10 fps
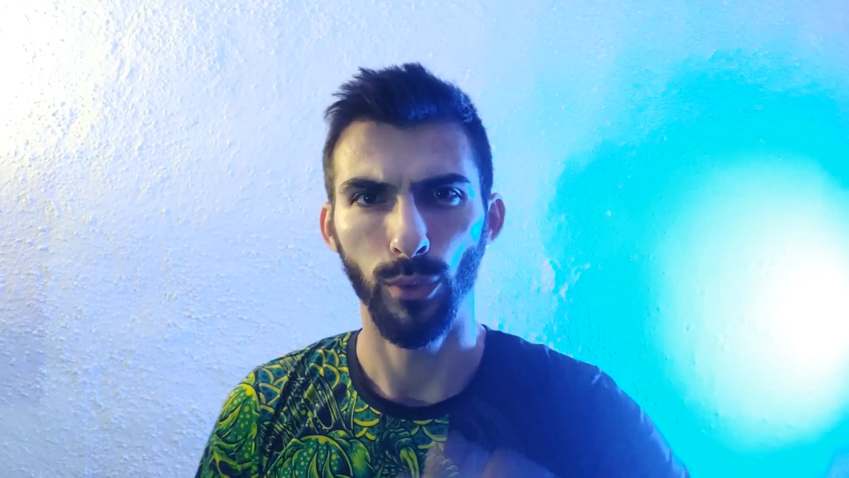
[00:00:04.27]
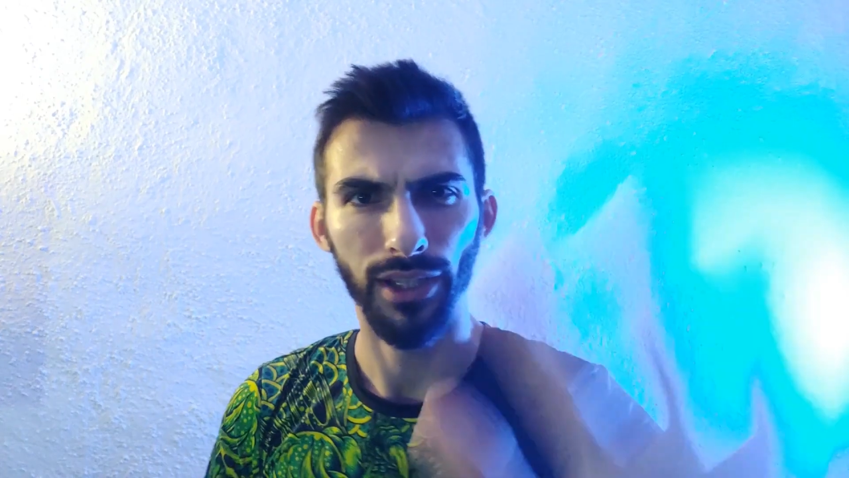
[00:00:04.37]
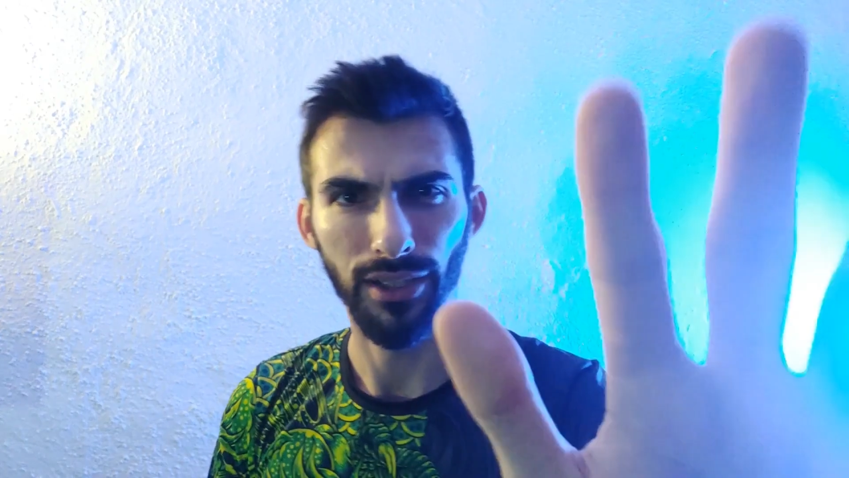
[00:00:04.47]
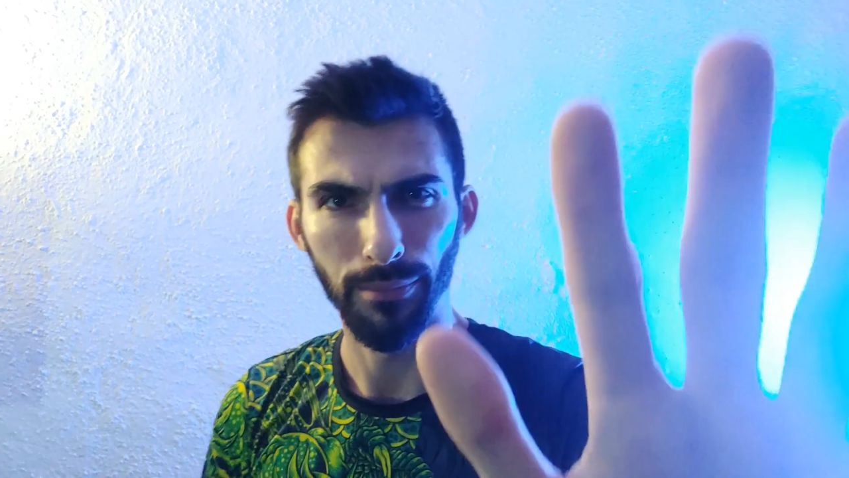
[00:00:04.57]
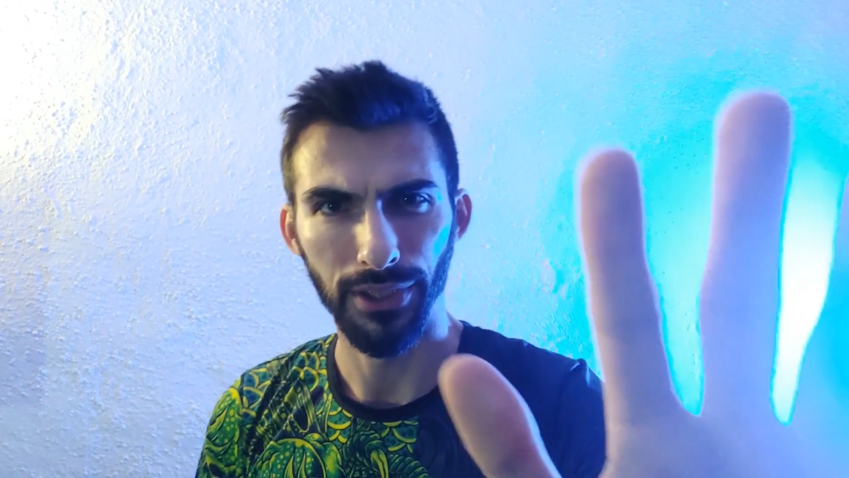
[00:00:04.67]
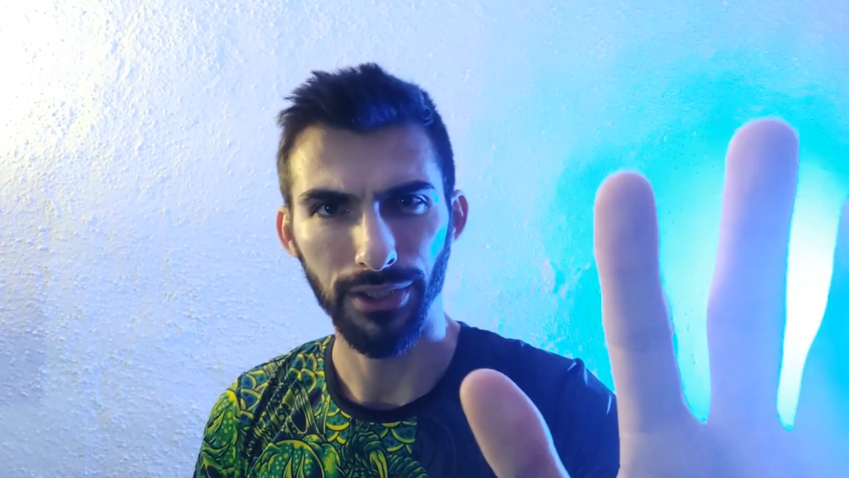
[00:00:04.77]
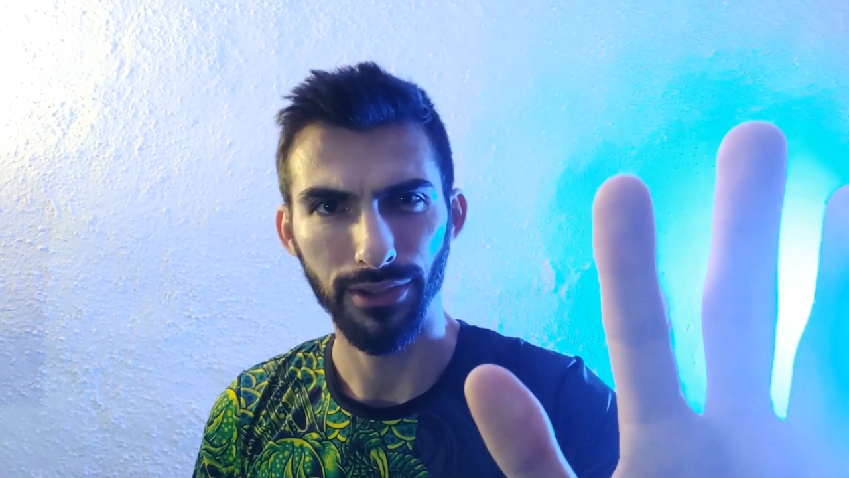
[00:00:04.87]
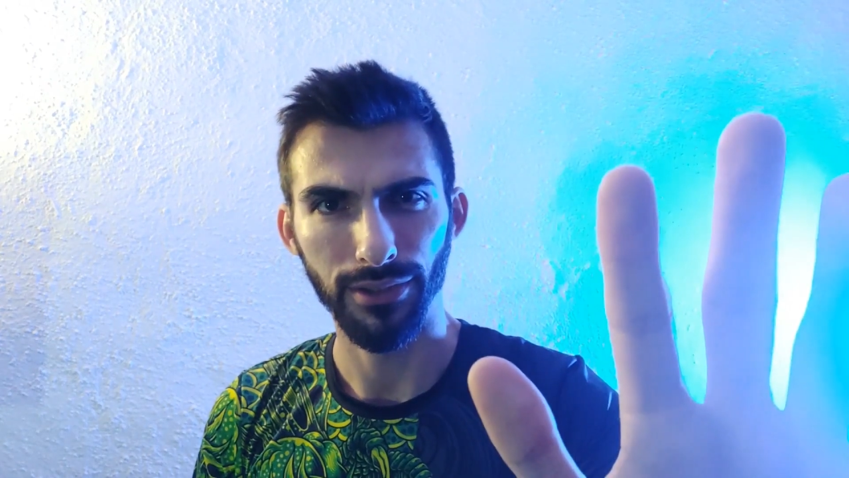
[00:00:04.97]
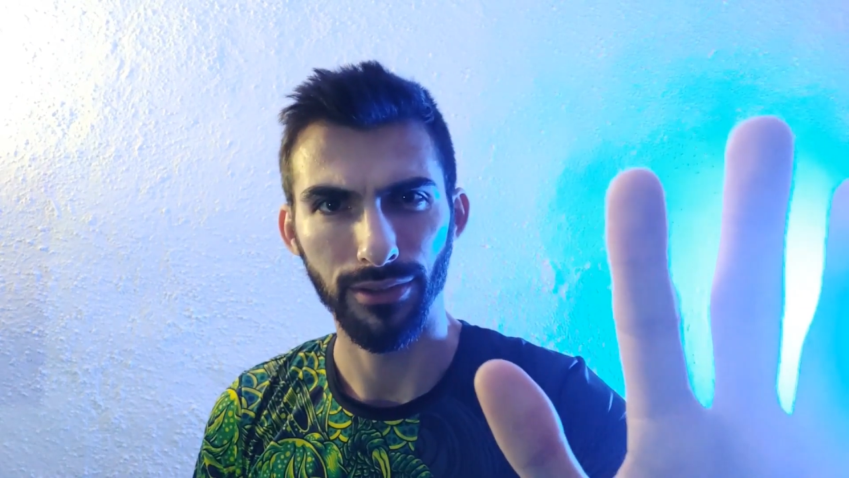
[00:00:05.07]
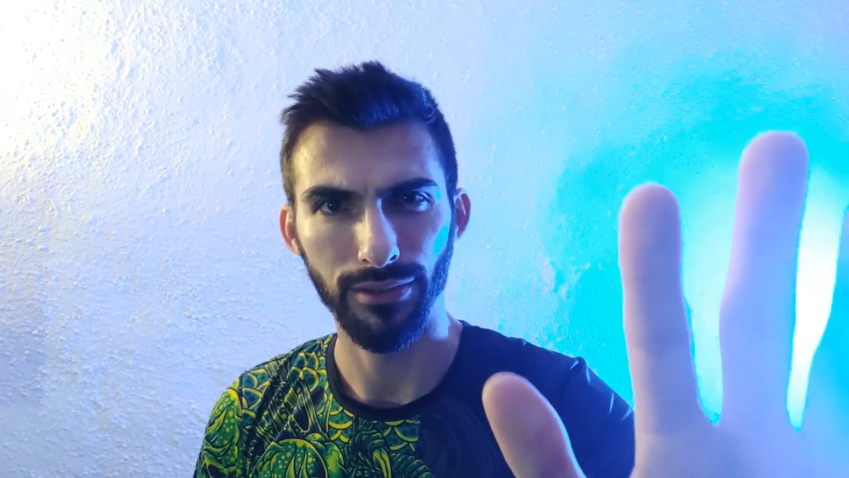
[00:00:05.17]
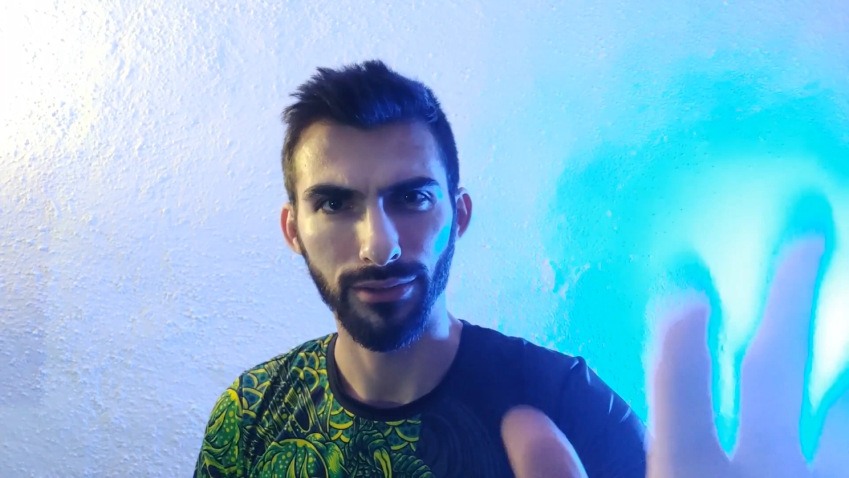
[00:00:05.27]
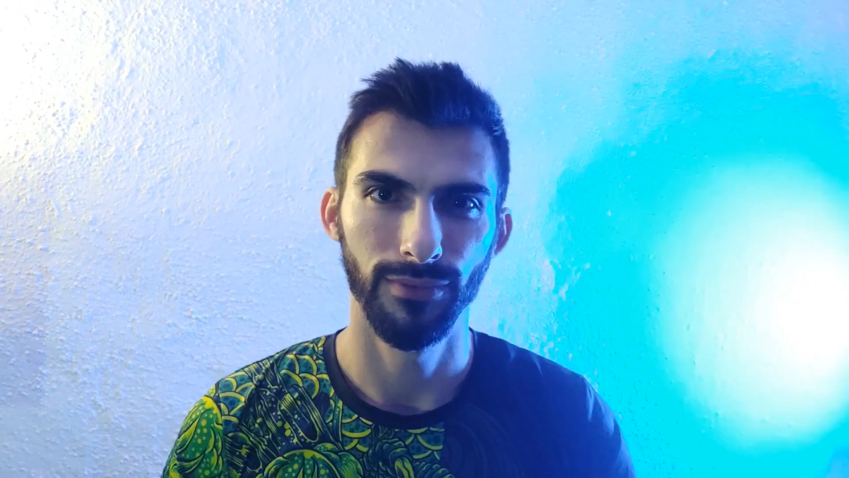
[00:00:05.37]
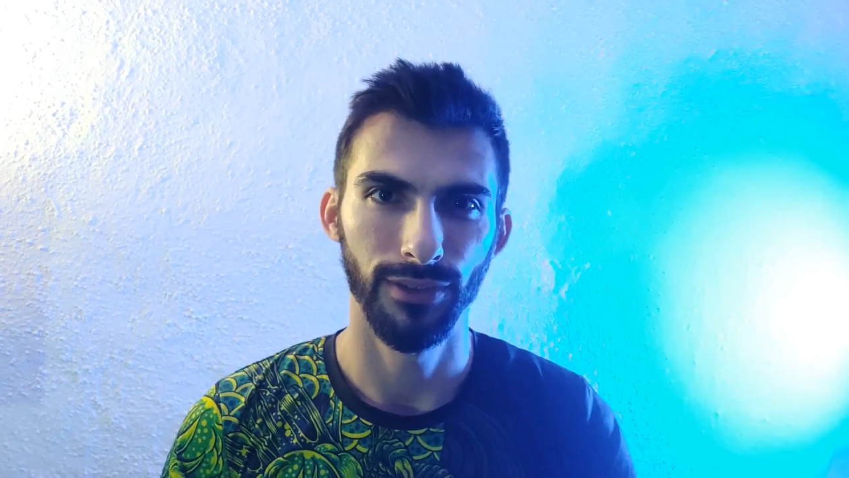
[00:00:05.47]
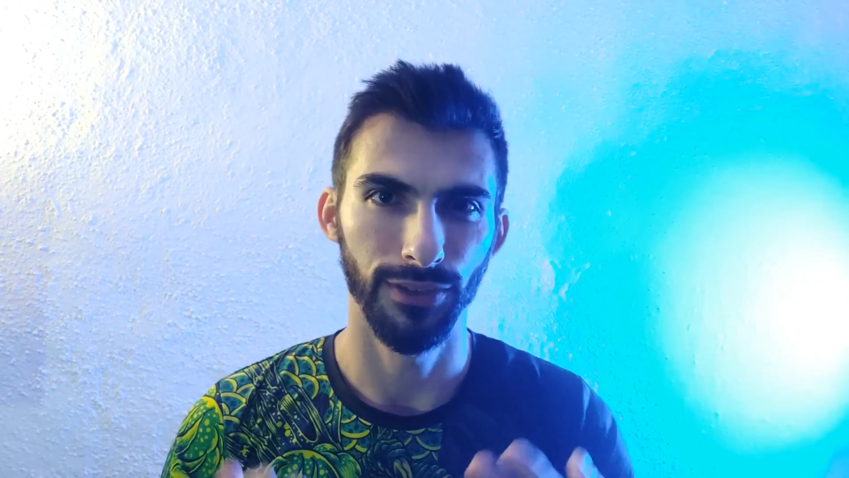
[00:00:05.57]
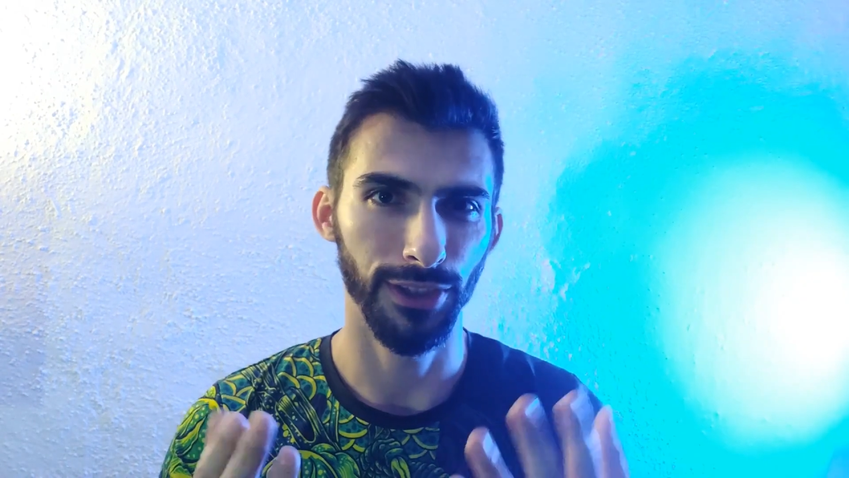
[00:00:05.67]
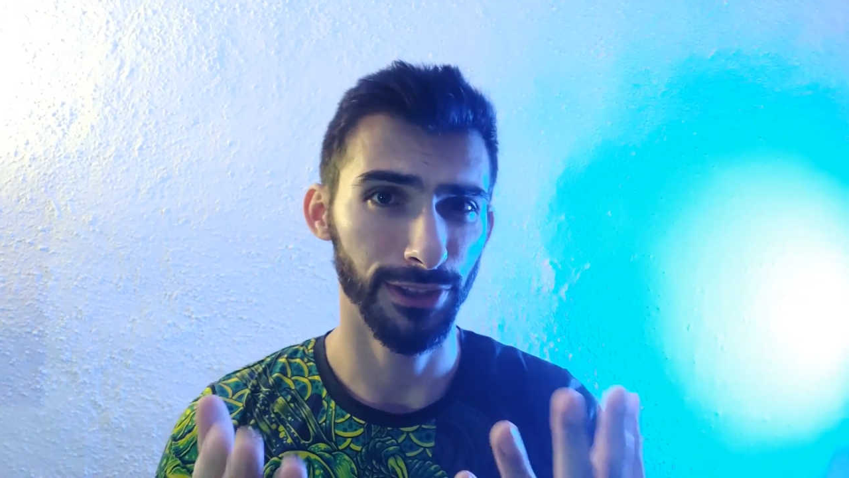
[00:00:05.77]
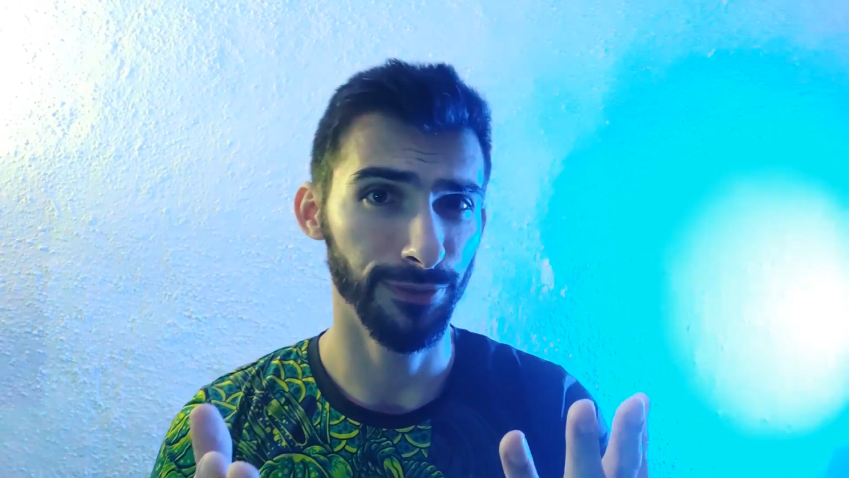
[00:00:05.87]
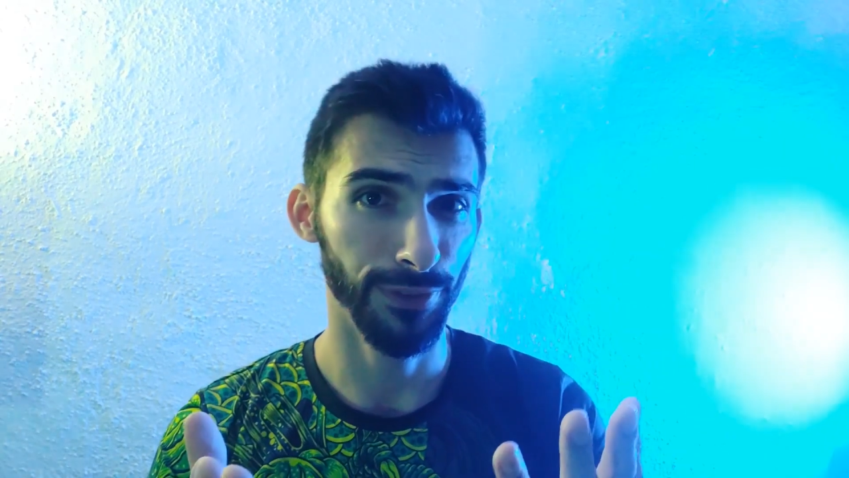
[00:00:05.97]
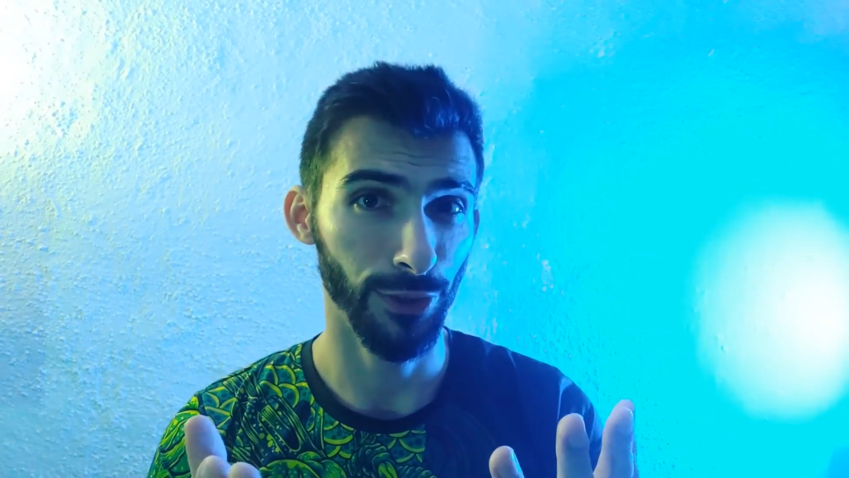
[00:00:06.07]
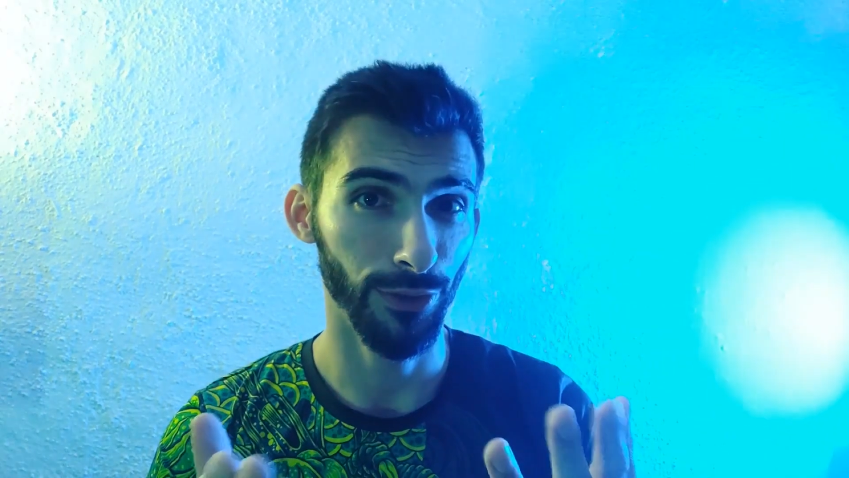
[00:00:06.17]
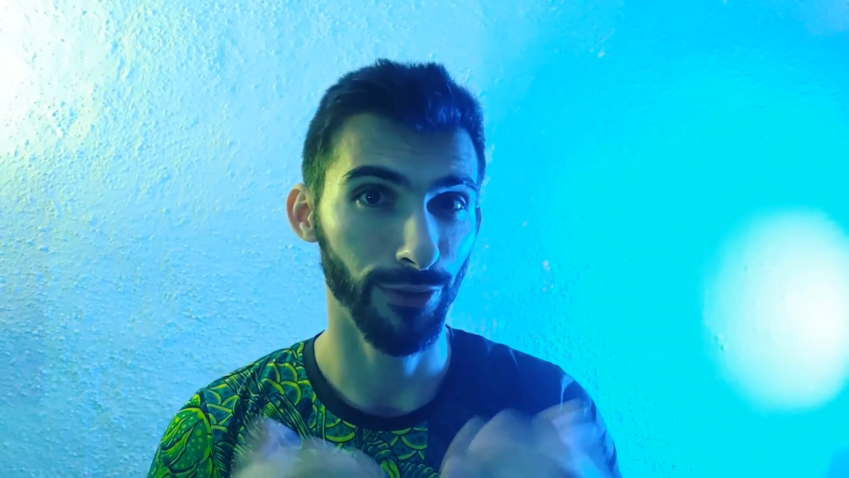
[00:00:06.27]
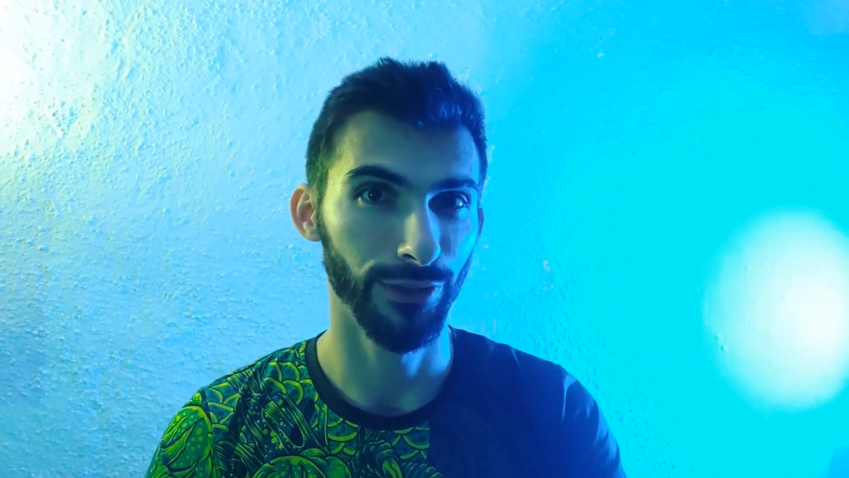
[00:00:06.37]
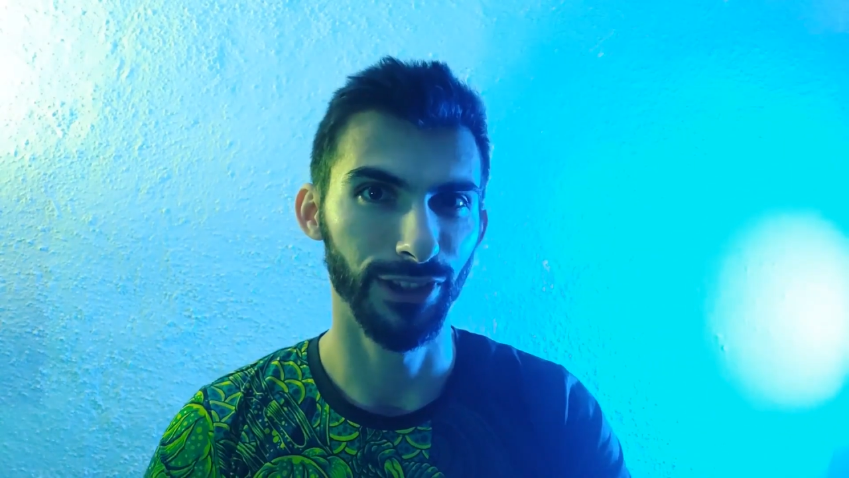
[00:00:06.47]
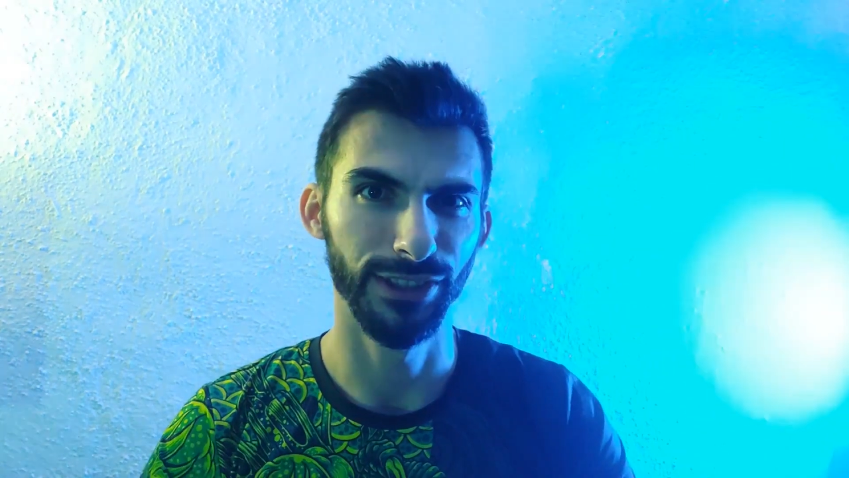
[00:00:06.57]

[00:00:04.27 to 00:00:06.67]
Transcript: Wait a minute. This video